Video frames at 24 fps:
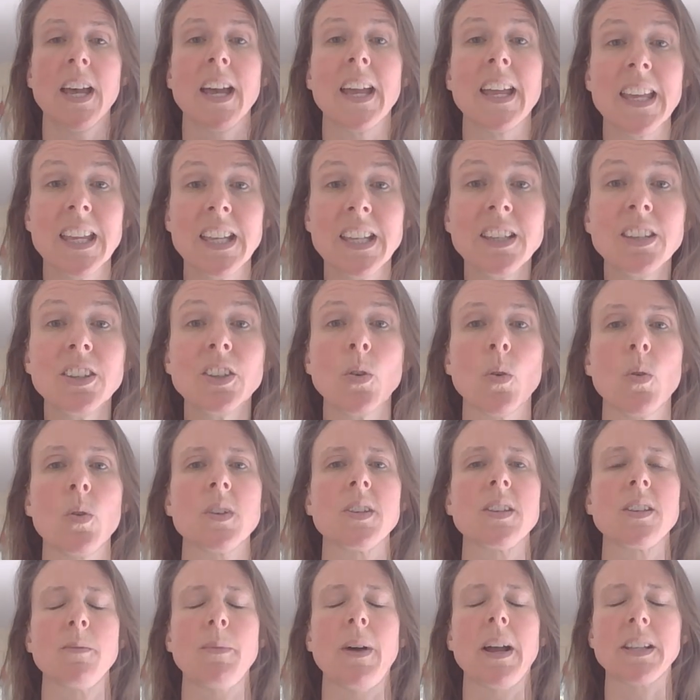in your
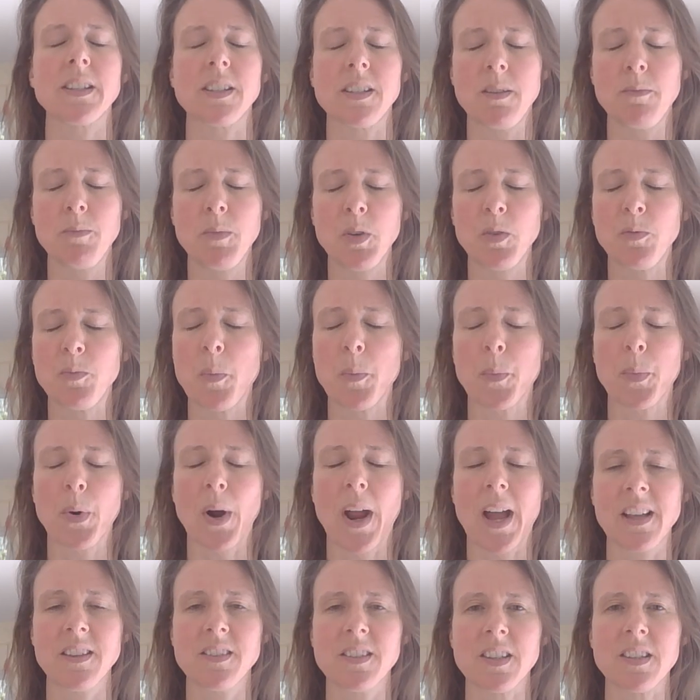somatic movement
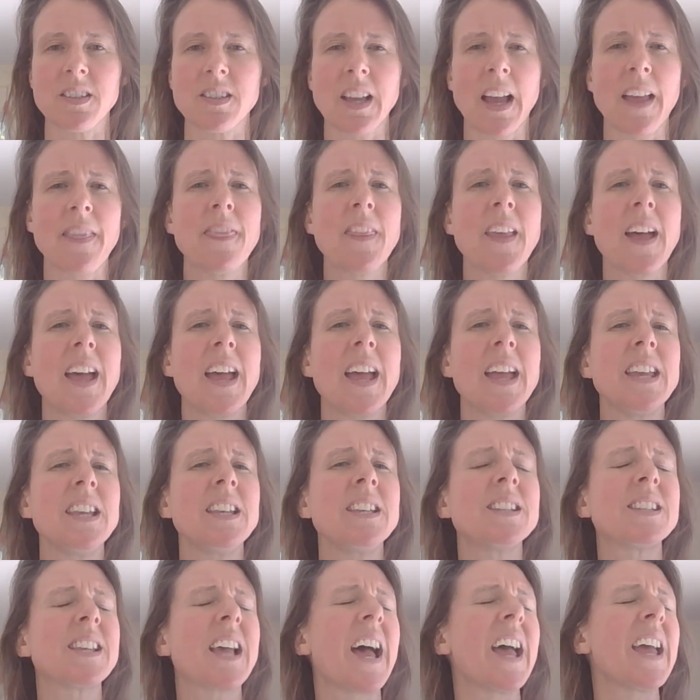practice, and there
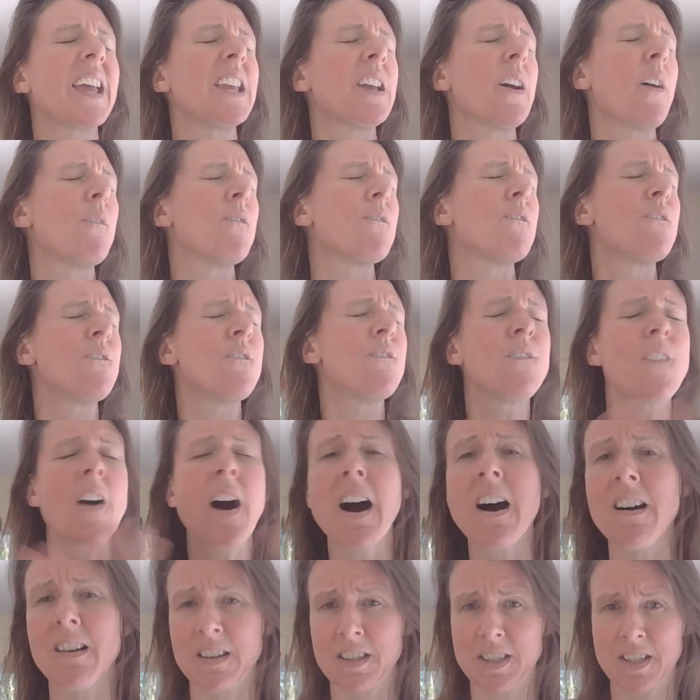is a
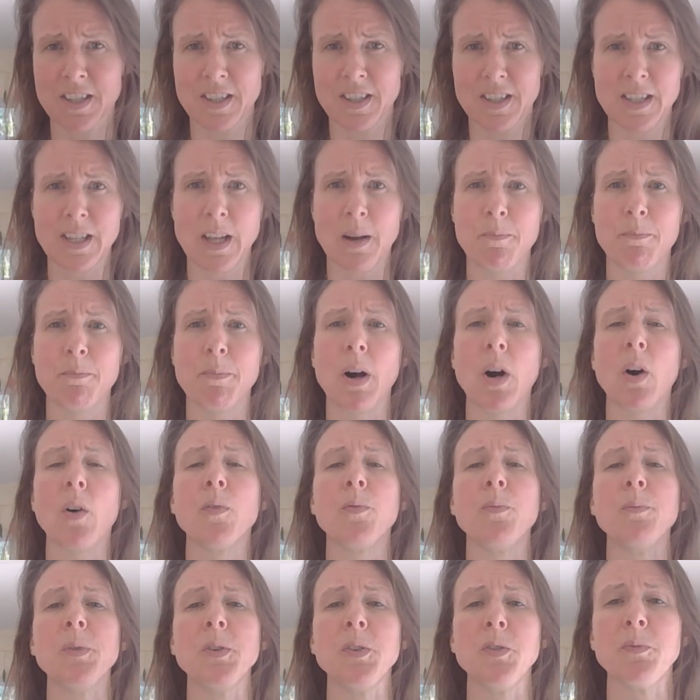vast number of
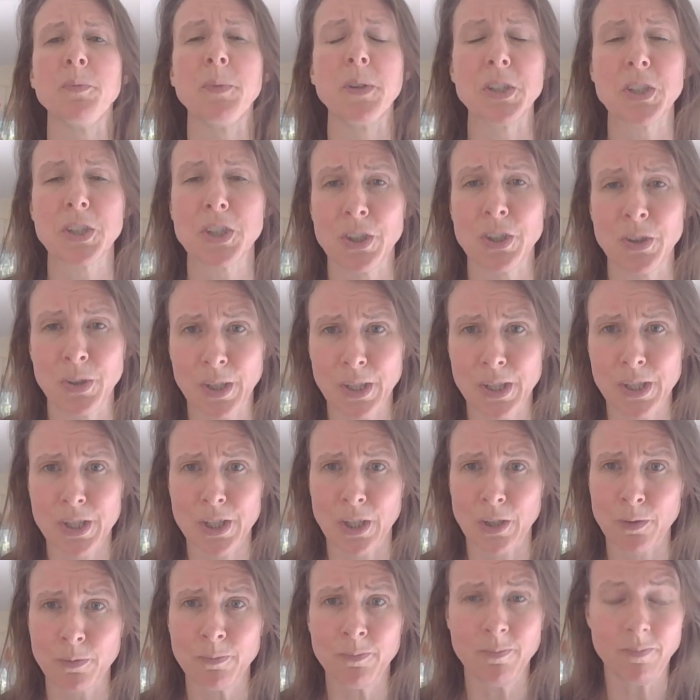movements you can
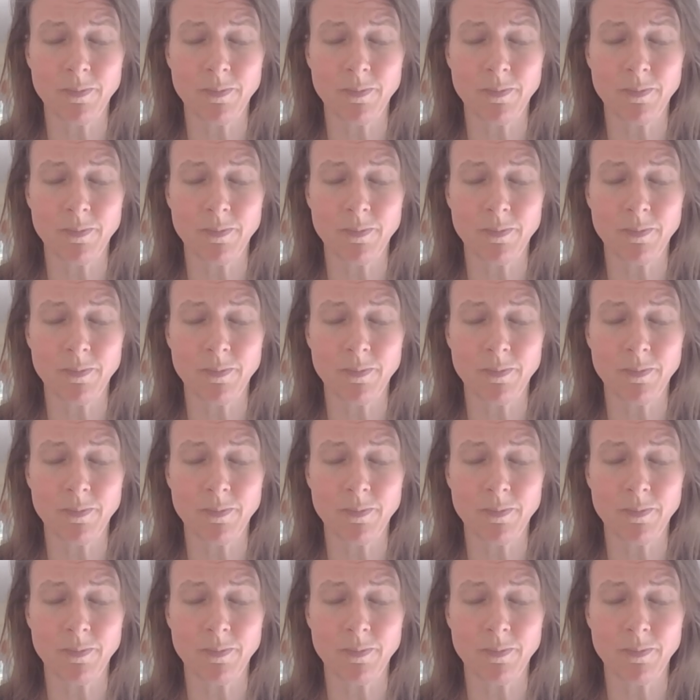do.